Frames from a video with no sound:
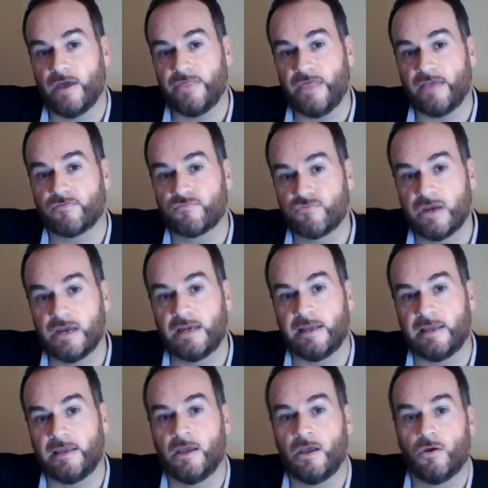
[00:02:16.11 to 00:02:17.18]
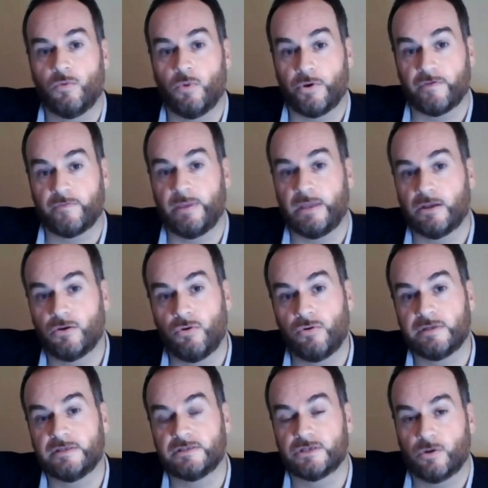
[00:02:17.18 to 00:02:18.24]
And that's really what has been
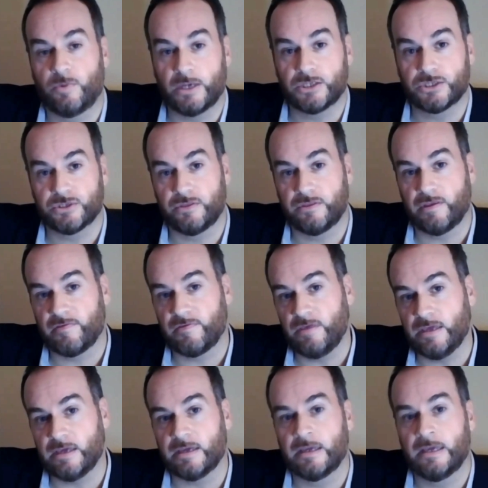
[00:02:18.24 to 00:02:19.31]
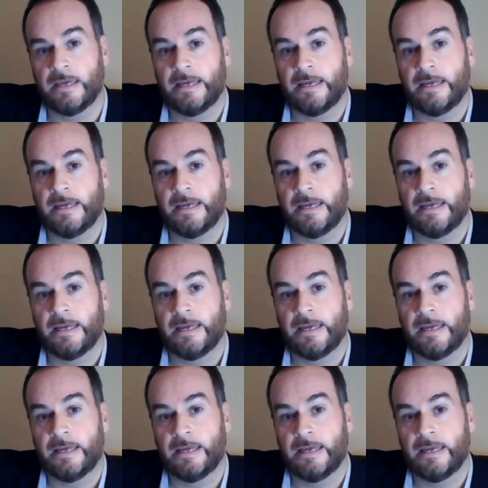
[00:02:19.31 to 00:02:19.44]
called into question this year.